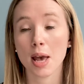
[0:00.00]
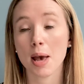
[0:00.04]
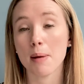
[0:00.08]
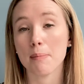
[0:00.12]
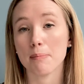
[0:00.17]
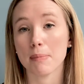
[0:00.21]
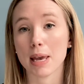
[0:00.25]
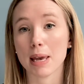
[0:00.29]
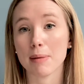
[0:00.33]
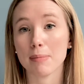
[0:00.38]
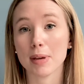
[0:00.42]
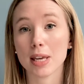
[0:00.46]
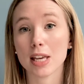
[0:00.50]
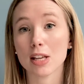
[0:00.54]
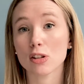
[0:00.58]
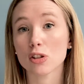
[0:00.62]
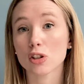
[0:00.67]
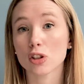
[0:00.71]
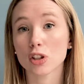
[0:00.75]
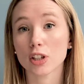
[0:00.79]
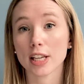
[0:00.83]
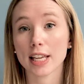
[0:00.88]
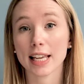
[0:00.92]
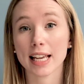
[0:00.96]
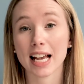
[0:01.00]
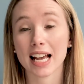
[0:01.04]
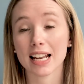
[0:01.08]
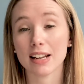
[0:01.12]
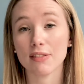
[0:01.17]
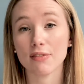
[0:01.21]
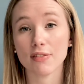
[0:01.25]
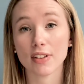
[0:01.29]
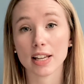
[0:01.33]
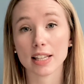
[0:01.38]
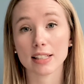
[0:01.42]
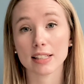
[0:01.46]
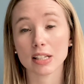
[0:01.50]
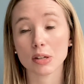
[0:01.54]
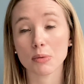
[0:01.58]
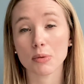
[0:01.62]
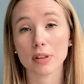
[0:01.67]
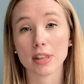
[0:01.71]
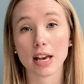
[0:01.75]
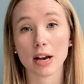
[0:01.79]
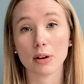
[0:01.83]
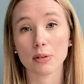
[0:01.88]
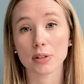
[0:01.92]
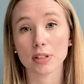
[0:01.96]
Maybe it's looking at investing with
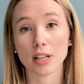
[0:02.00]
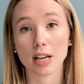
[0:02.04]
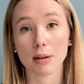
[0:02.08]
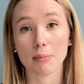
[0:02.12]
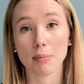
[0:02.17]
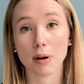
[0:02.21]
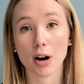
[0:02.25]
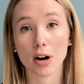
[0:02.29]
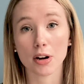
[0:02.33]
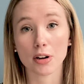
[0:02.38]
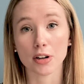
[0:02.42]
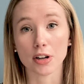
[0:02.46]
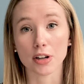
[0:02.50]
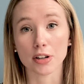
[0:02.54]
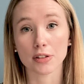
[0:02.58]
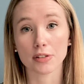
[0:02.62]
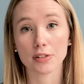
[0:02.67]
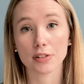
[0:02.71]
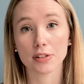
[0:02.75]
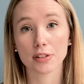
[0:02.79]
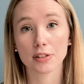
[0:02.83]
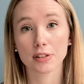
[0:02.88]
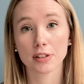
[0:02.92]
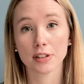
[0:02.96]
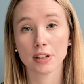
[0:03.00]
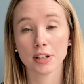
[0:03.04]
outside partners.